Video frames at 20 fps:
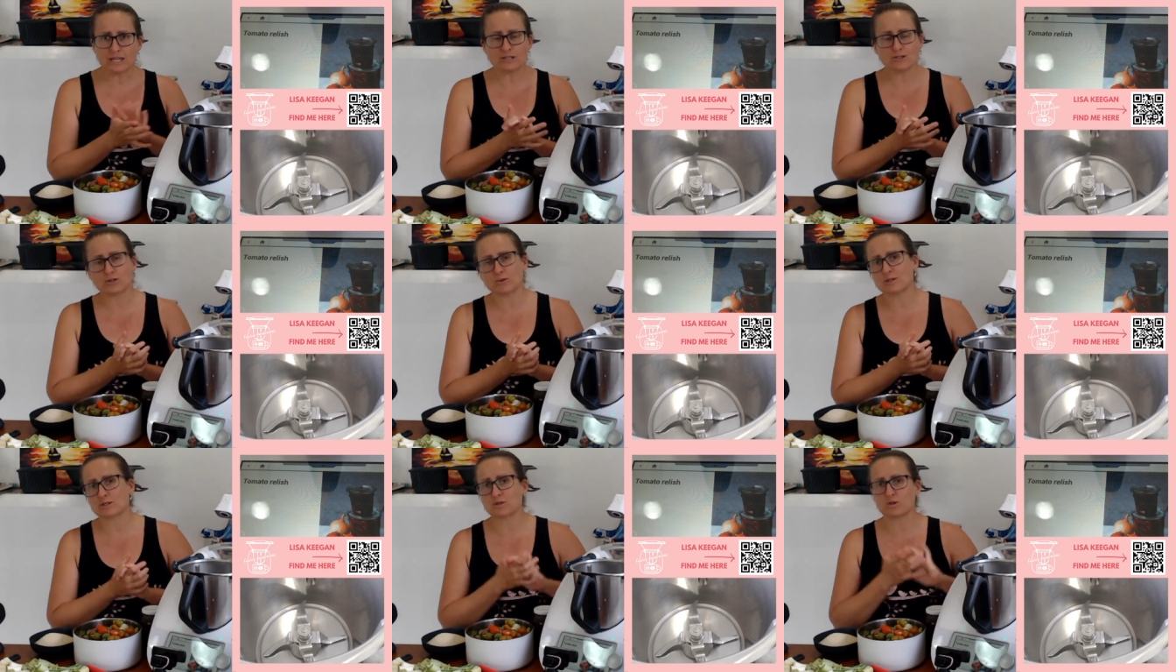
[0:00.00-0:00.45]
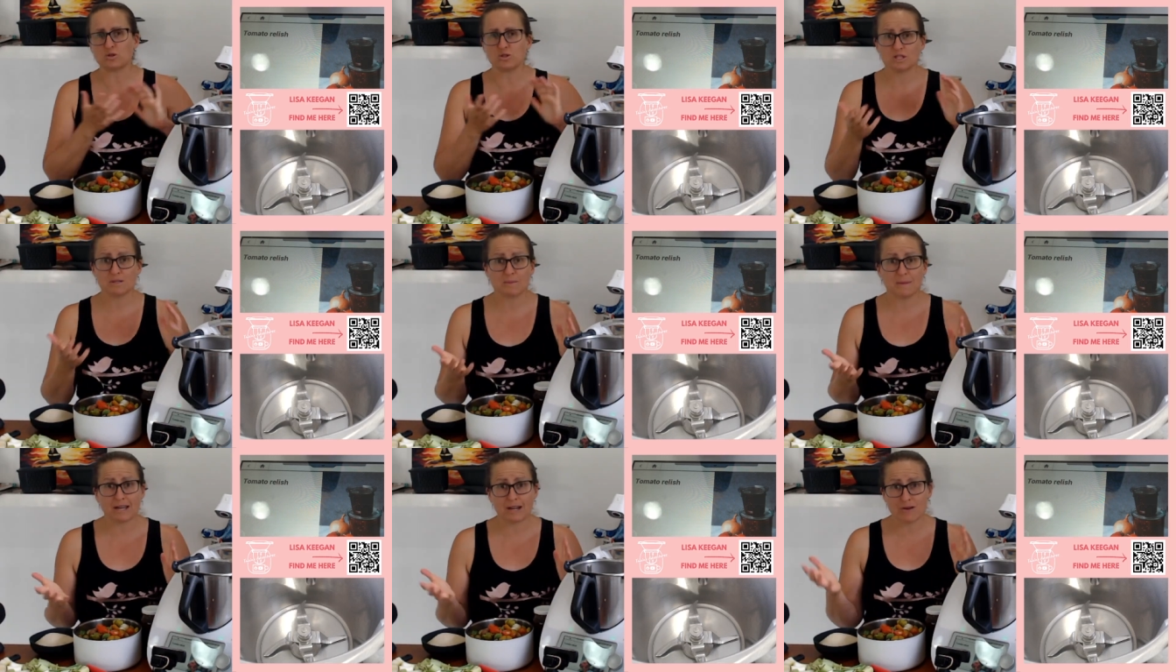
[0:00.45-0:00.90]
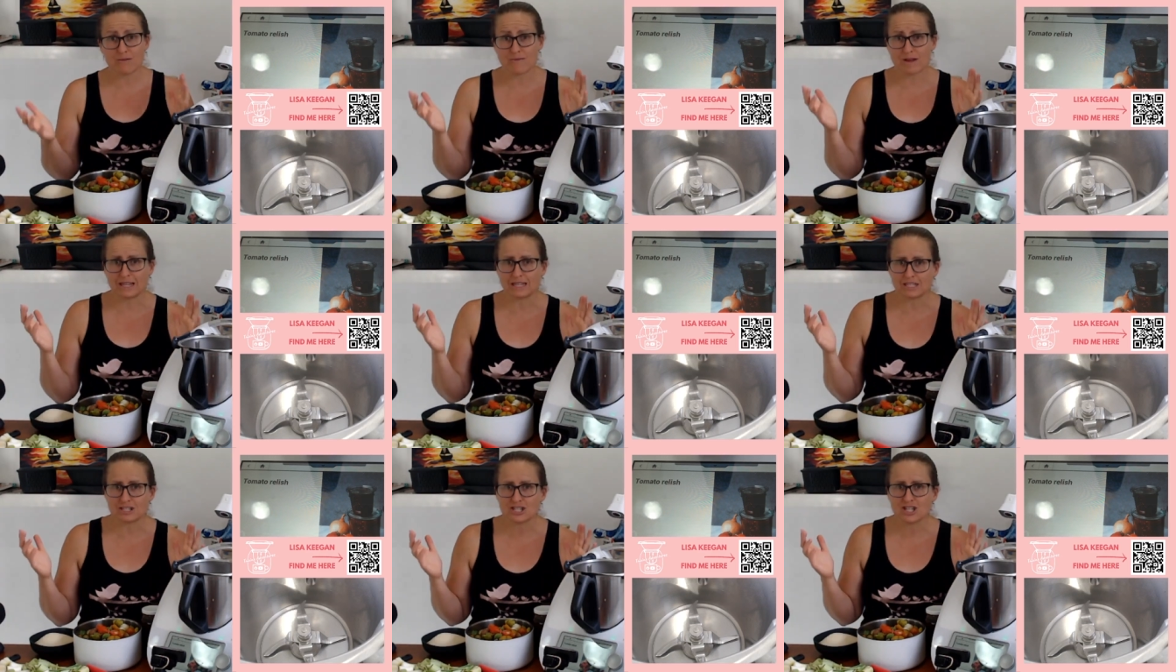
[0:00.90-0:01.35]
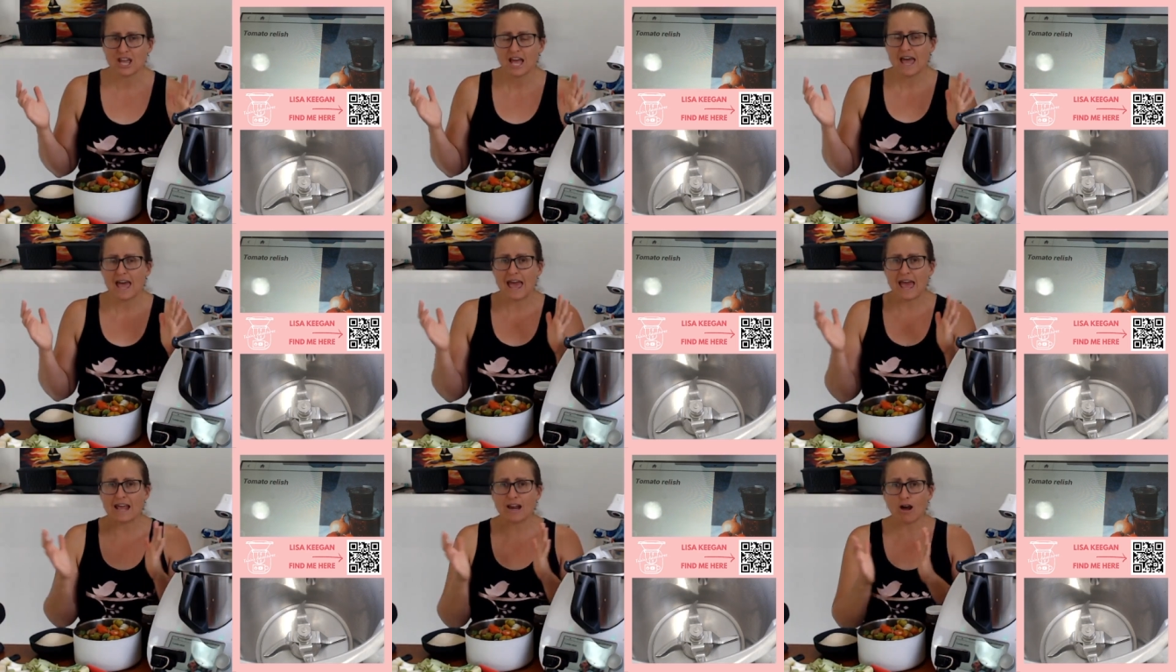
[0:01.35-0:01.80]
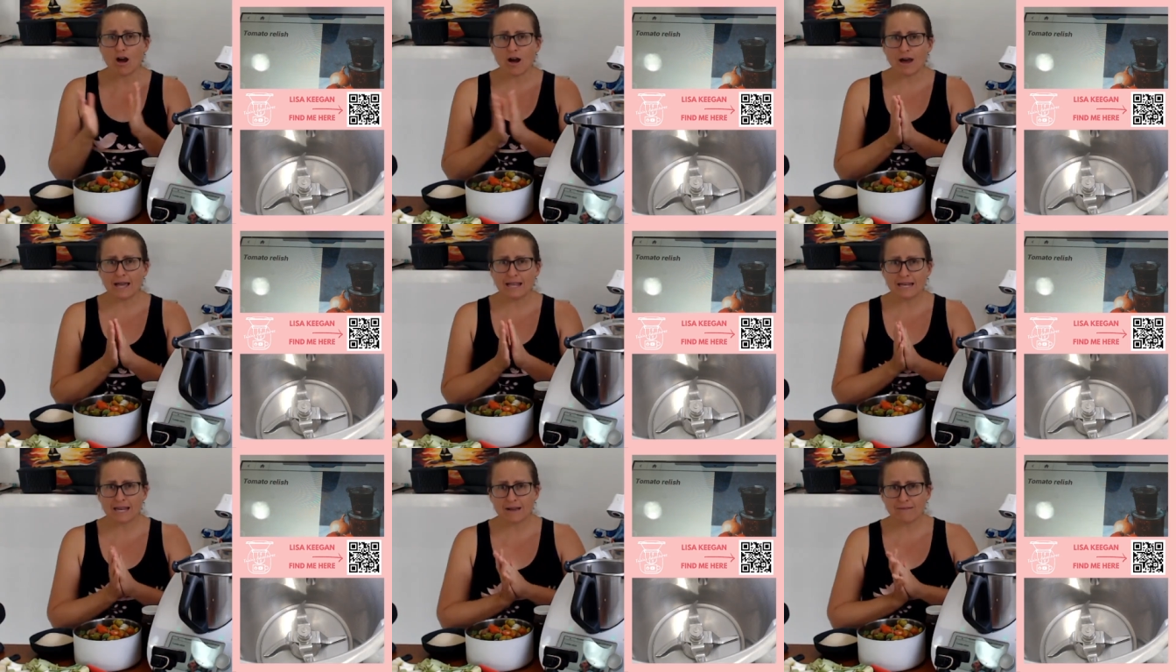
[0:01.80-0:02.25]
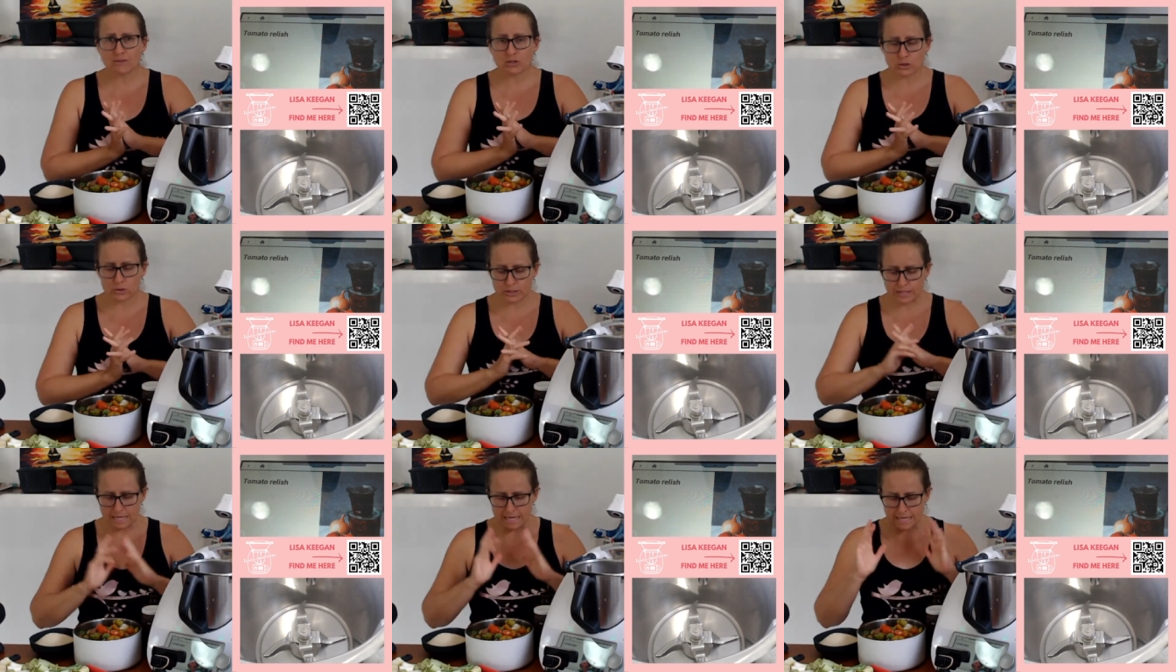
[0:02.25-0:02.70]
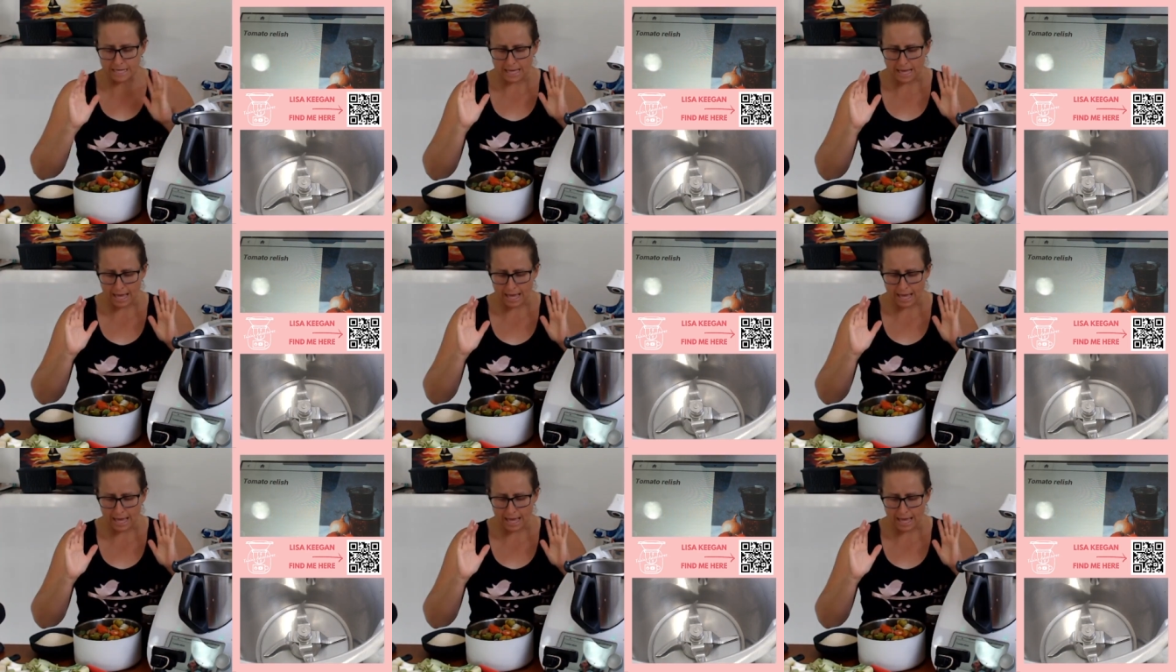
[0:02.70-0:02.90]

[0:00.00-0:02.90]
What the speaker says: Doo, it's called Tomato Relish. And I love using